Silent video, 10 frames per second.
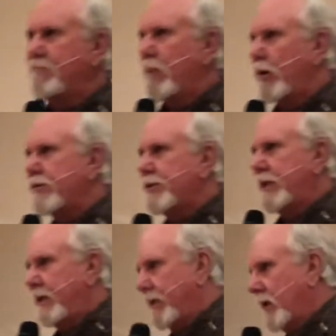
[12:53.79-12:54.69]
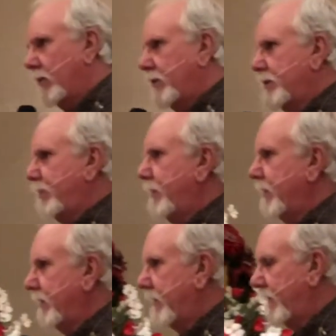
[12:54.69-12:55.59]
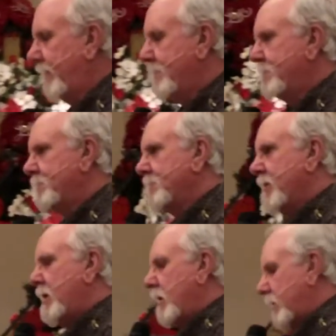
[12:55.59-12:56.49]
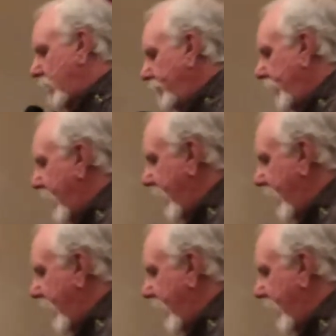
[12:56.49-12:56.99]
immersed in the Holy Spirit. Something